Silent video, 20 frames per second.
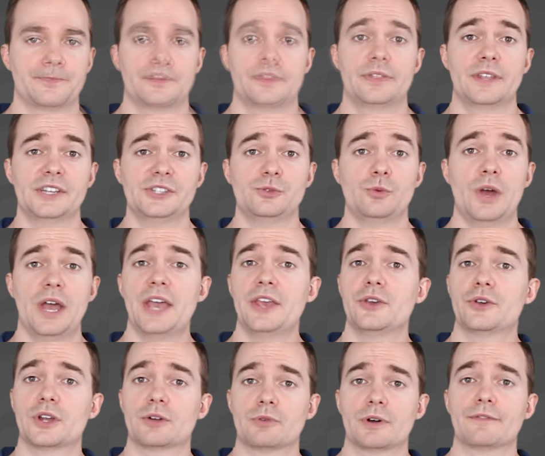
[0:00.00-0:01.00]
This
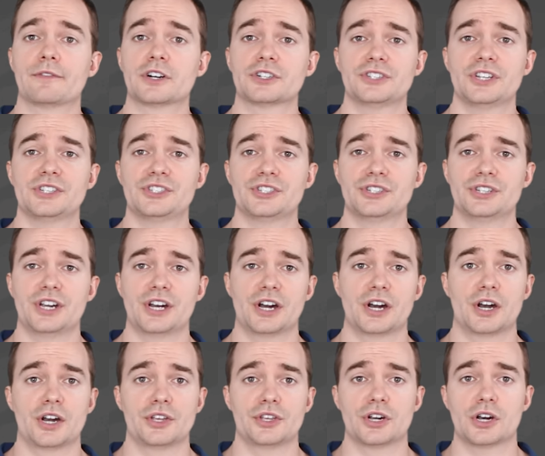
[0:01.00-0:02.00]
way, you can reverse
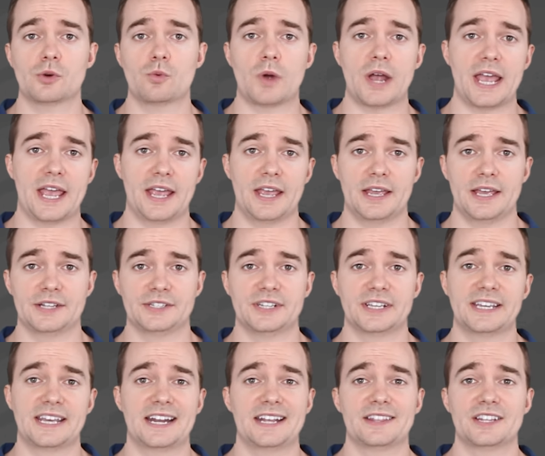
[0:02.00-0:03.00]
engineer your way into
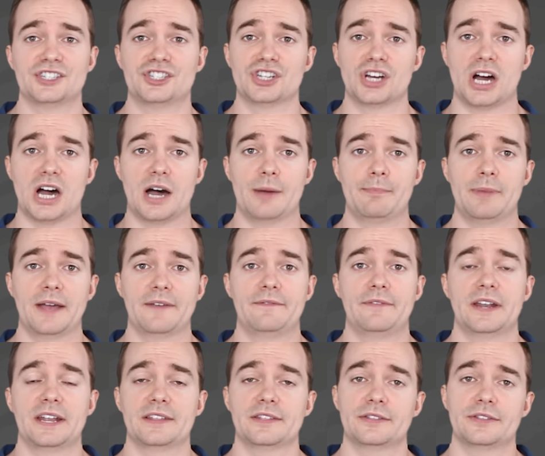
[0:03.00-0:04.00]
getting the job by
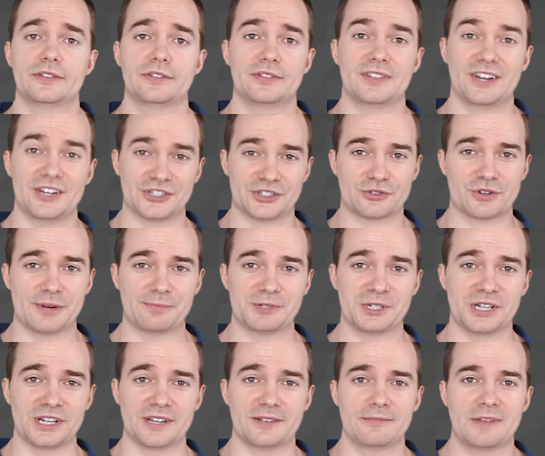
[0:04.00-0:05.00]
fitting the
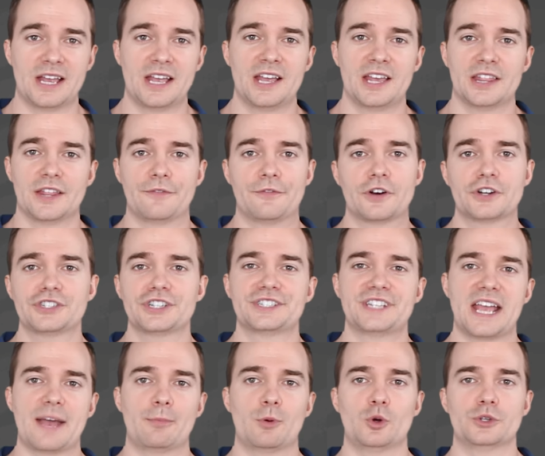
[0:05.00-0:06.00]
description. The first
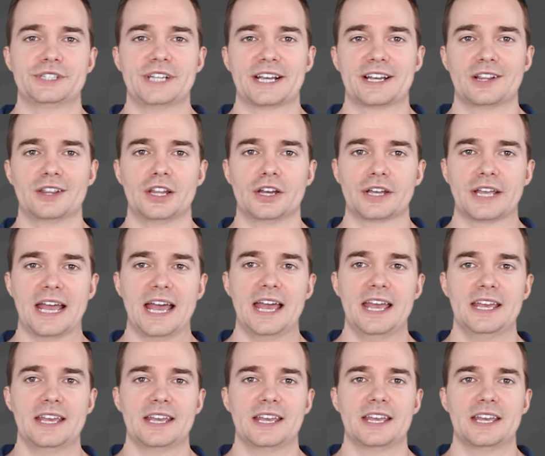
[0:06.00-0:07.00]
example we'll take a look
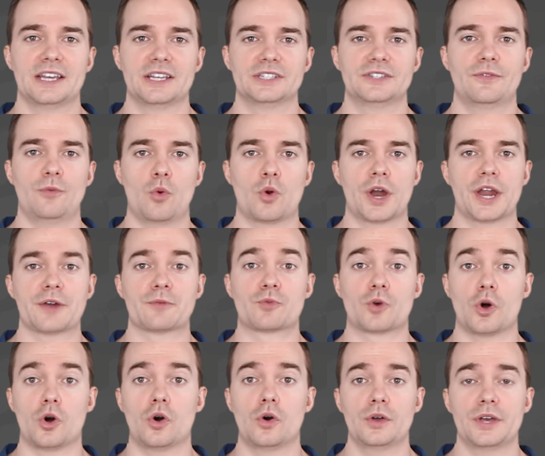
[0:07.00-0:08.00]
at is for a
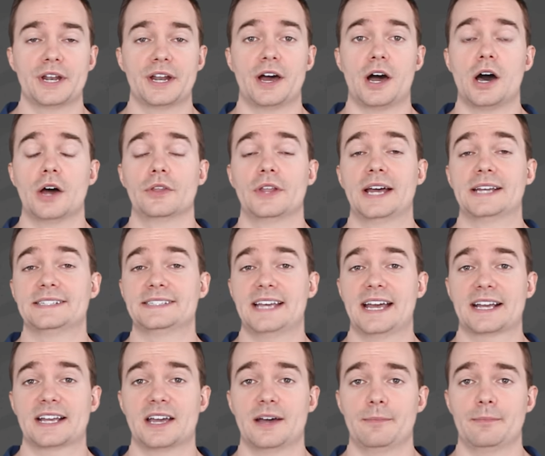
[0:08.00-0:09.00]
role in an online
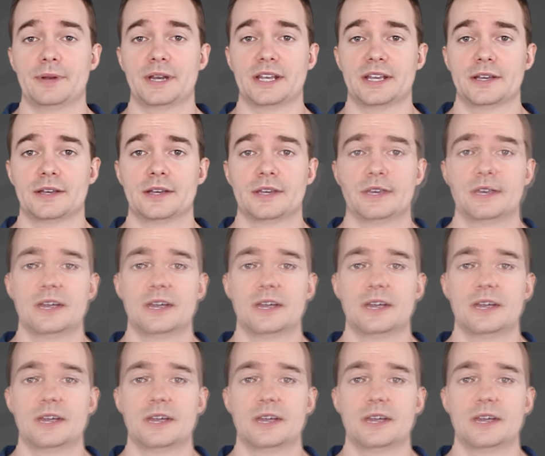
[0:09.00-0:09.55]
tech company.